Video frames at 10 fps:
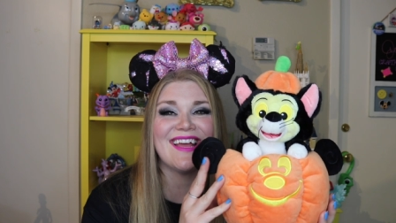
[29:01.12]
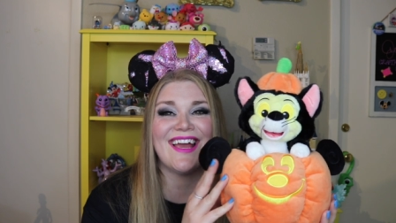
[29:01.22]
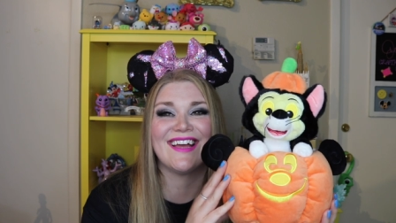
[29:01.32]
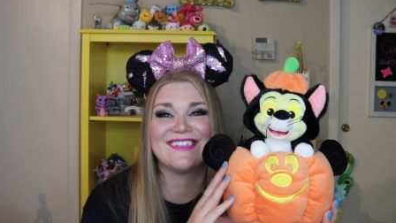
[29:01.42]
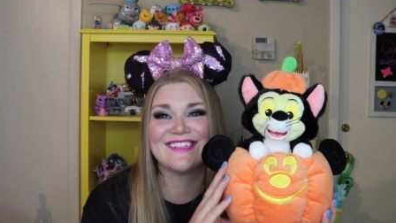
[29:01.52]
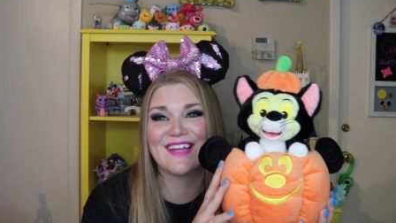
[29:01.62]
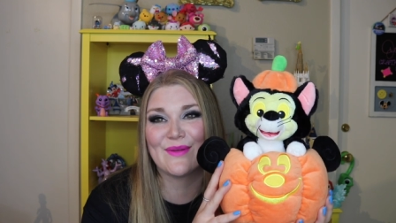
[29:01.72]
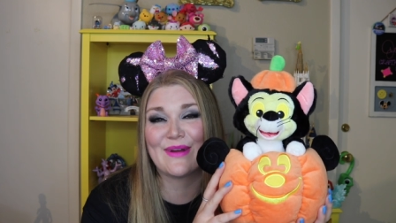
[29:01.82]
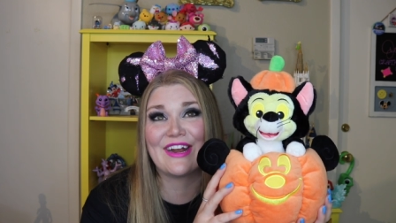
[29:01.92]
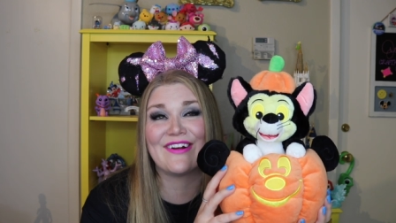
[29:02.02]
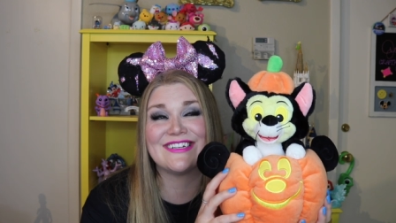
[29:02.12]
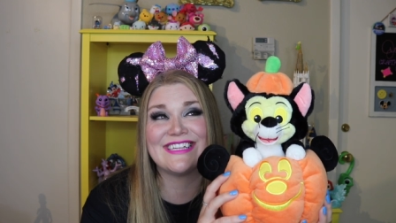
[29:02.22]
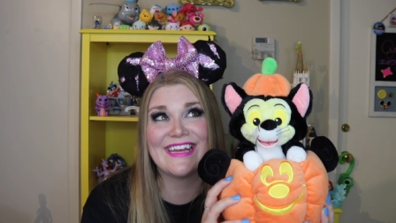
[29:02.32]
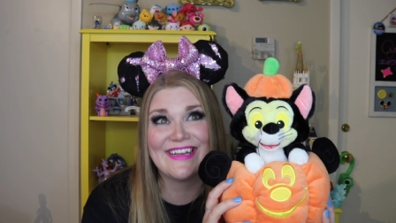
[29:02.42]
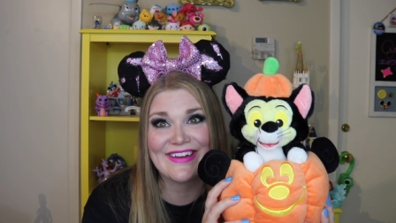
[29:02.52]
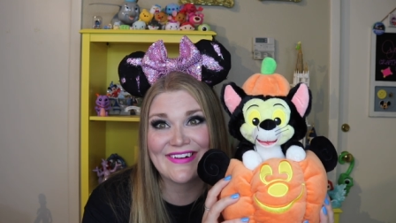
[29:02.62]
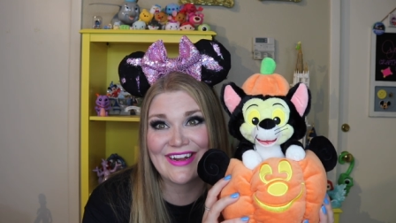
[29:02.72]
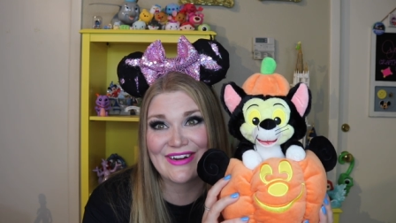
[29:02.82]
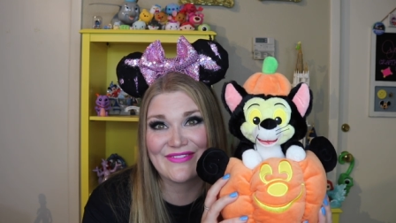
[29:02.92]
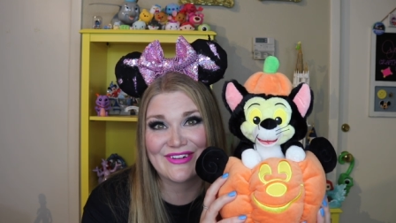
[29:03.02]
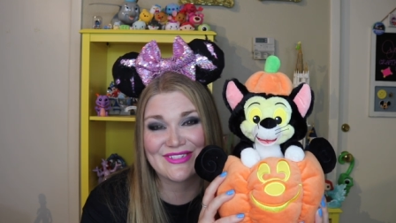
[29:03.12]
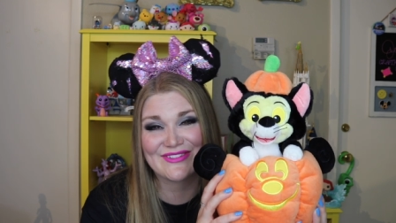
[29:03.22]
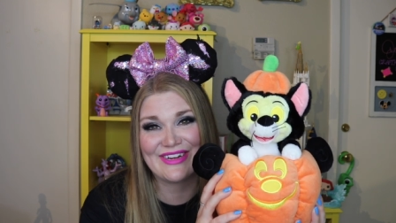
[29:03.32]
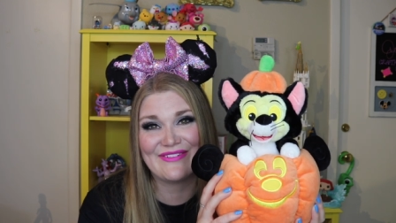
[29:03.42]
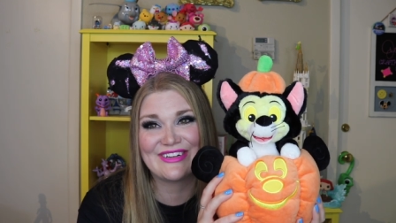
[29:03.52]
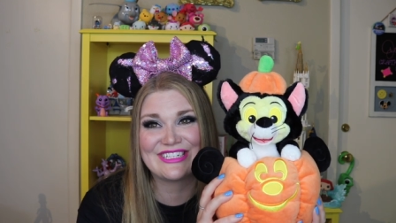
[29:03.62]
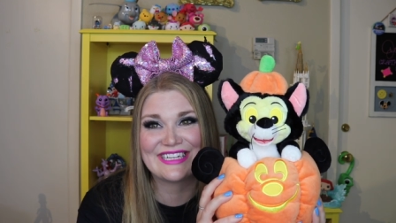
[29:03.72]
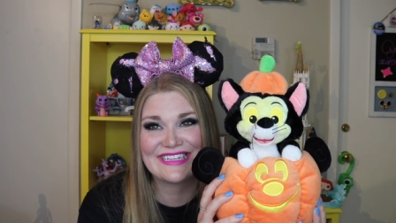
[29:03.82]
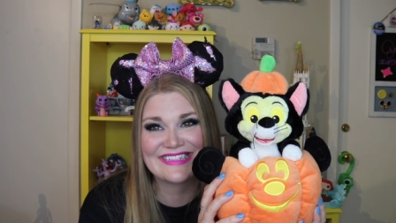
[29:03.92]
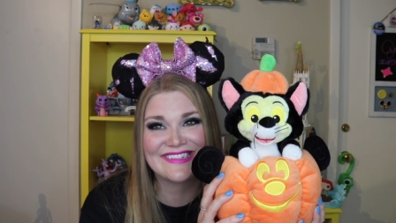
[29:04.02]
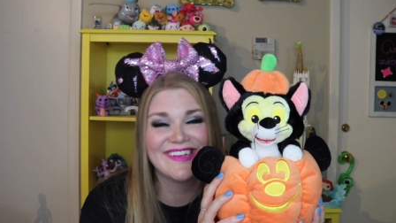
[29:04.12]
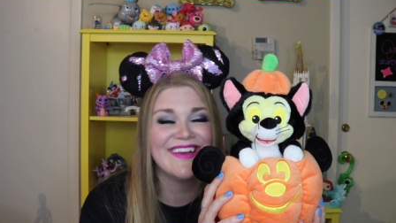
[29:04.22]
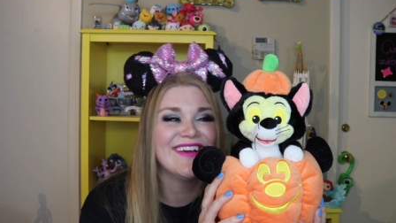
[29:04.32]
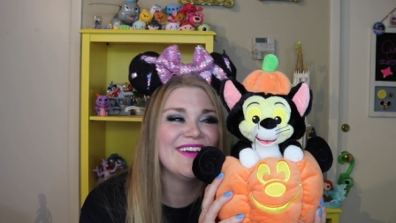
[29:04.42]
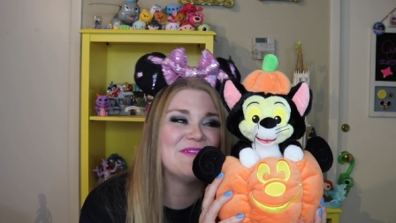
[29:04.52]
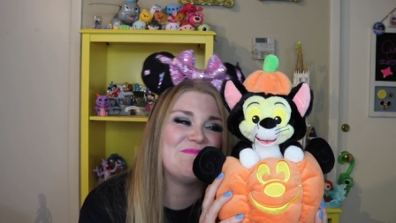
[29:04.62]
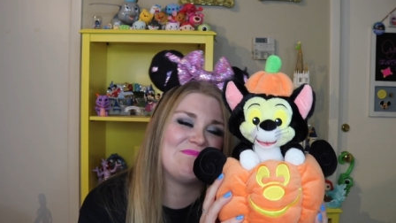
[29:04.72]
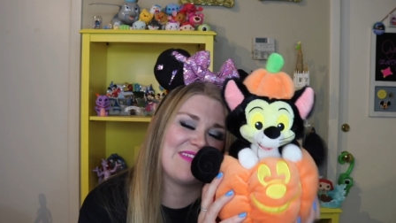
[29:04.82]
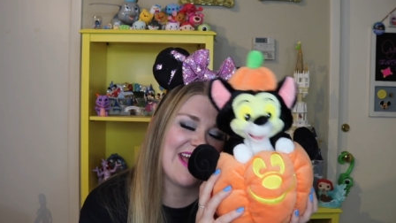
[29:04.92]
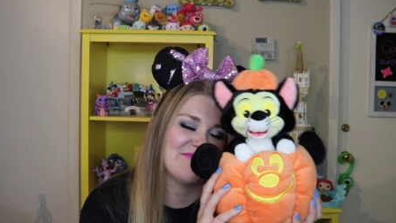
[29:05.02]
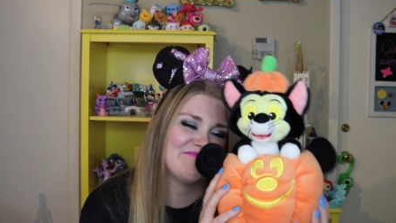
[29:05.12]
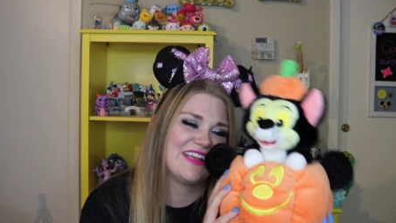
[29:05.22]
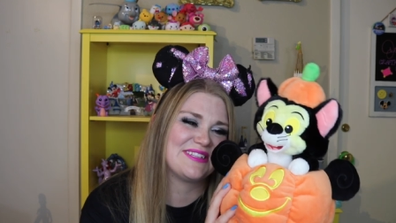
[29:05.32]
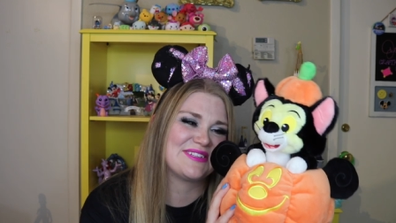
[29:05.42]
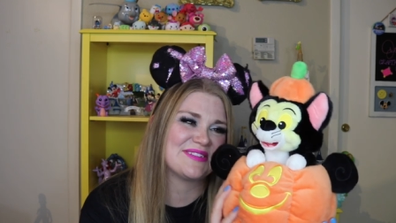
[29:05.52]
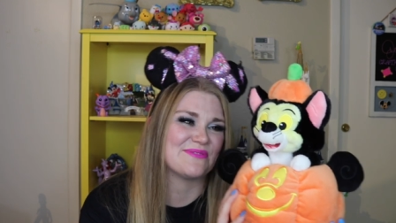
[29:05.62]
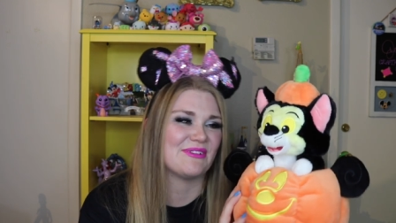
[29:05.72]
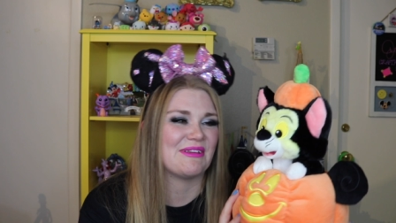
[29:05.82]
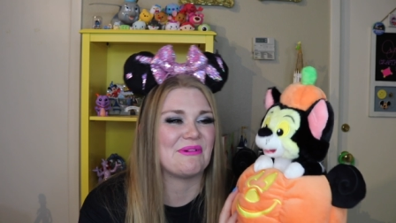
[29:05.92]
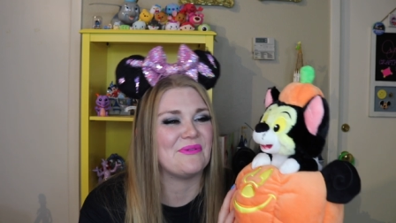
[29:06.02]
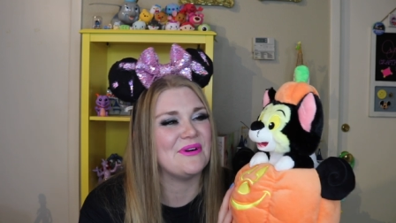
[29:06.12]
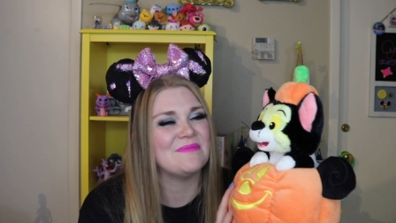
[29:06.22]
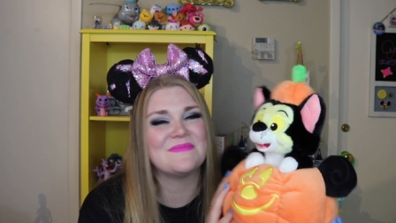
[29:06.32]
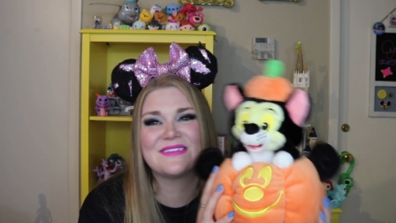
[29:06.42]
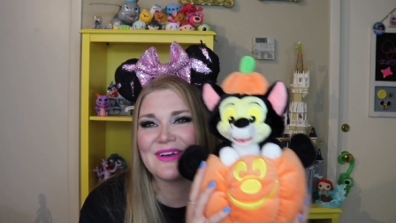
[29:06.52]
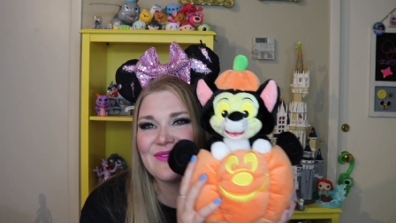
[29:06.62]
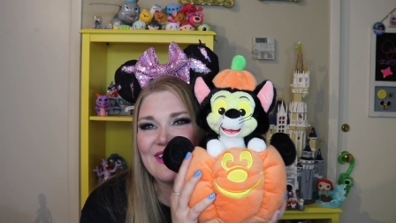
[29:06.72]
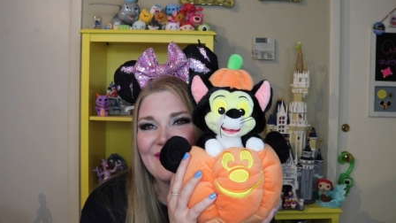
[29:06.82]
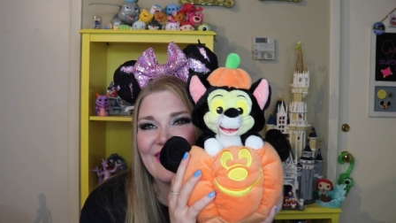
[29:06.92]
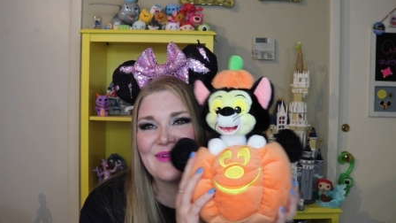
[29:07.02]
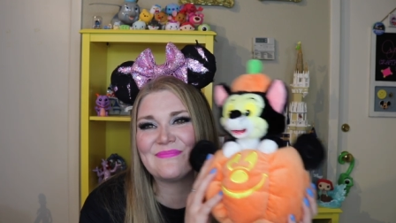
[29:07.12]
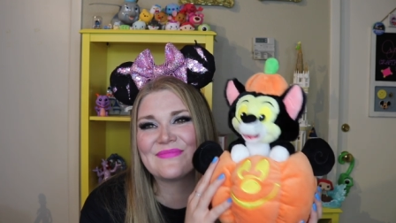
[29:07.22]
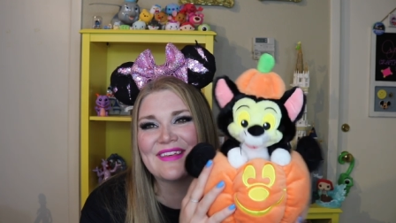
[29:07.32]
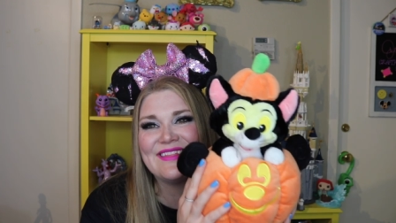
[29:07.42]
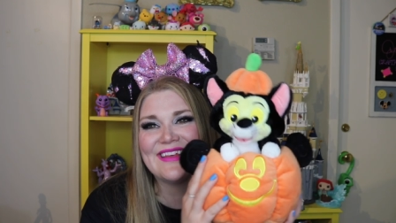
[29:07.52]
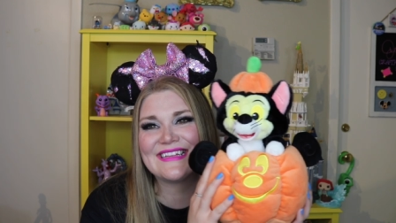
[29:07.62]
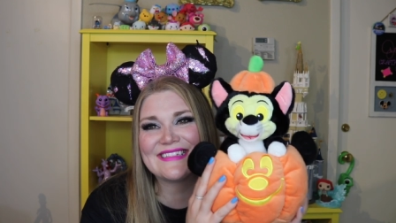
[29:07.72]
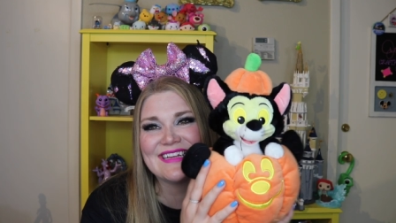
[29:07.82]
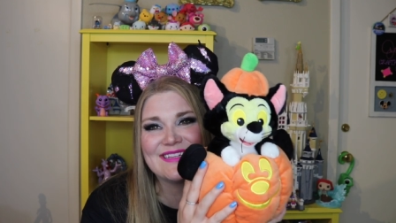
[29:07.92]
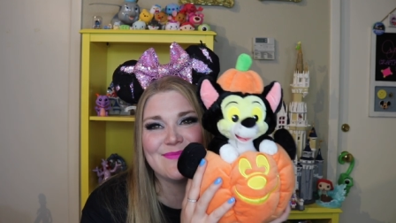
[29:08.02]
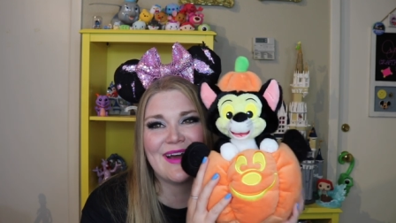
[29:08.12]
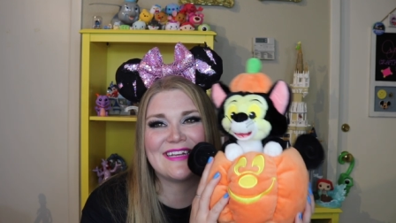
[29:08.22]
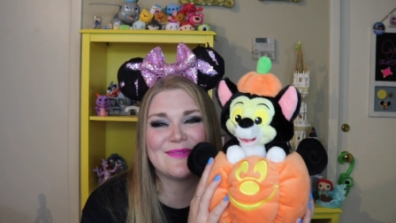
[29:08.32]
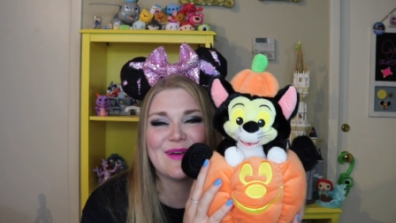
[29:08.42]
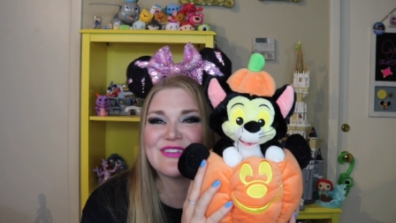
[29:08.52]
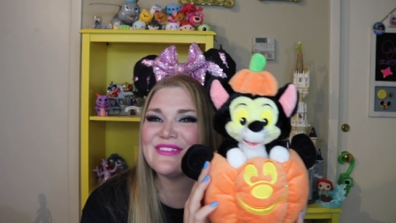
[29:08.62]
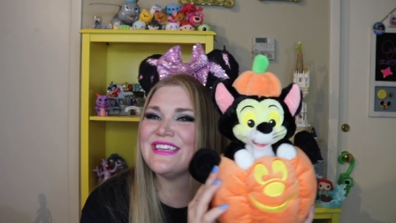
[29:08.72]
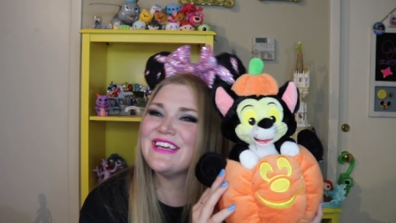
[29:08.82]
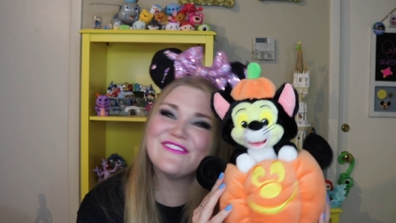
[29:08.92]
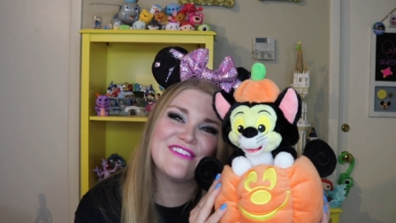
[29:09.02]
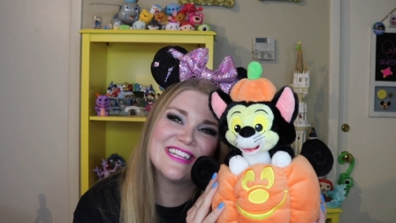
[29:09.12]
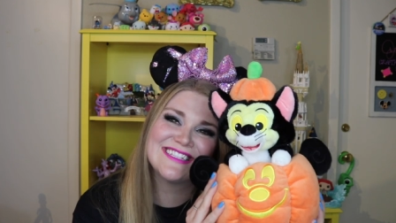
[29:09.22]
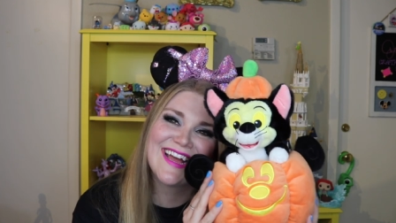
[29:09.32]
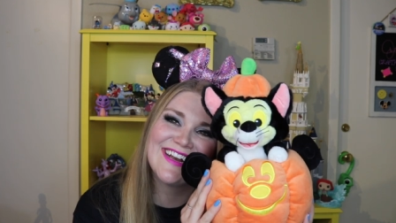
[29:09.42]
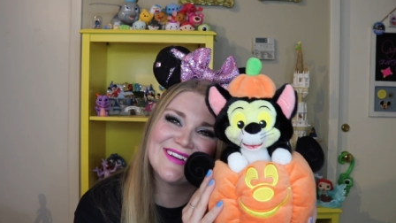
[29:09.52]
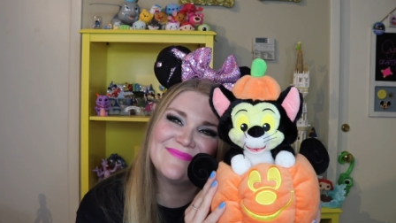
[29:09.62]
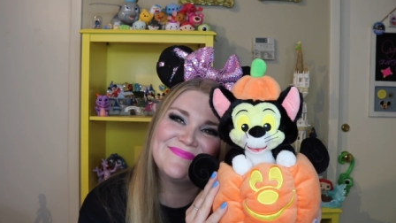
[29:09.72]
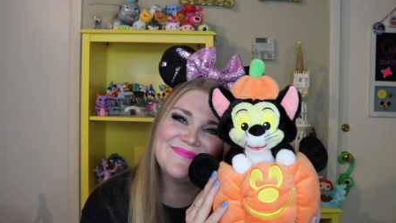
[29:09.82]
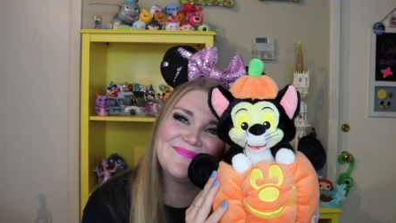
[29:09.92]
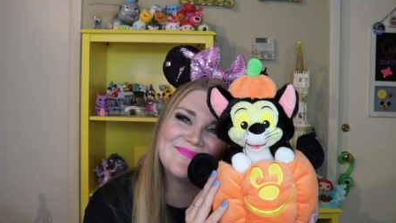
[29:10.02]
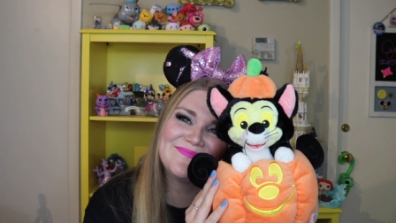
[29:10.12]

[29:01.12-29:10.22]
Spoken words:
to celebrate our 10-year anniversary, which is, yeah, it's just really cool. So anyway, this is my specialty events item.